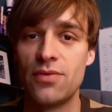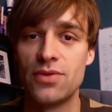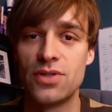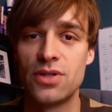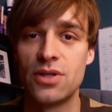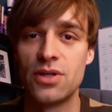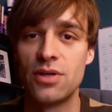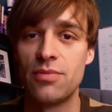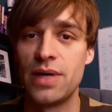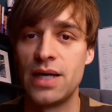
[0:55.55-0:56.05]

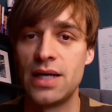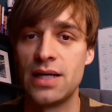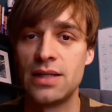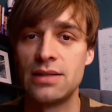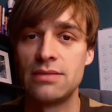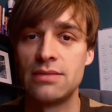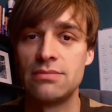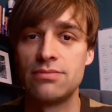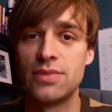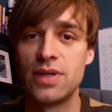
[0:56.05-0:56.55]
good,
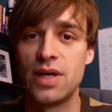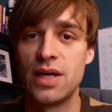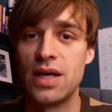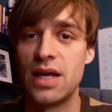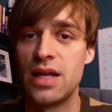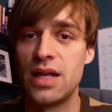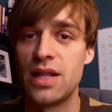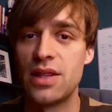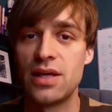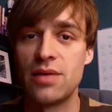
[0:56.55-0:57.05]
bad,
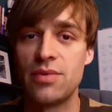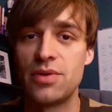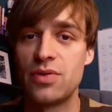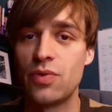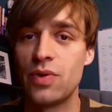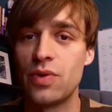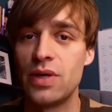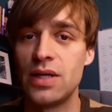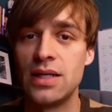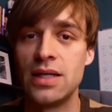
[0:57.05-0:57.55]
anything in
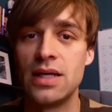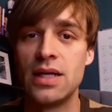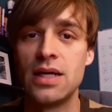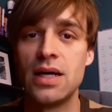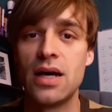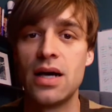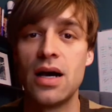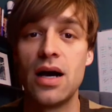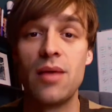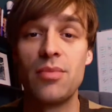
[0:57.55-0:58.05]
between,
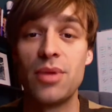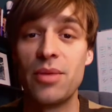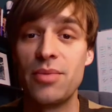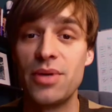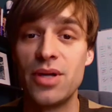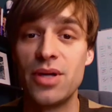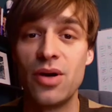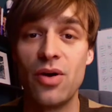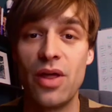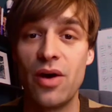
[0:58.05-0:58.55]
let
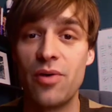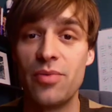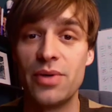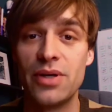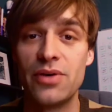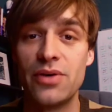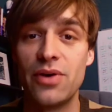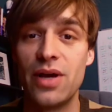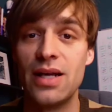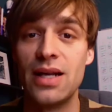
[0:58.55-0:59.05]
me know. That would be
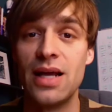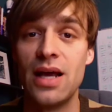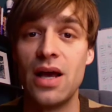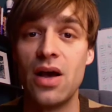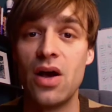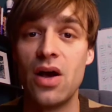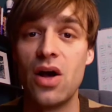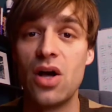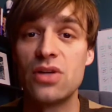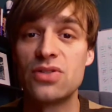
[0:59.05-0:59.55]
great.
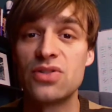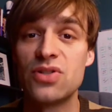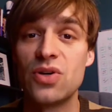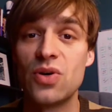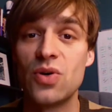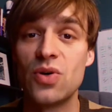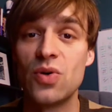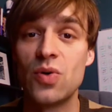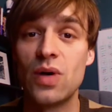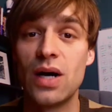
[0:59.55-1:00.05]

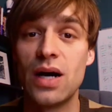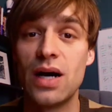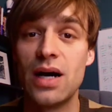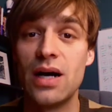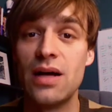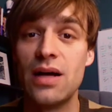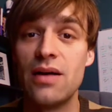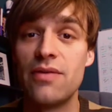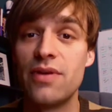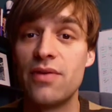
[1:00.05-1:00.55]
Also,
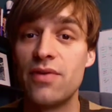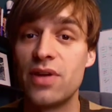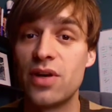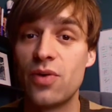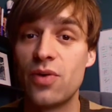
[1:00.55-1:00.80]
if you have any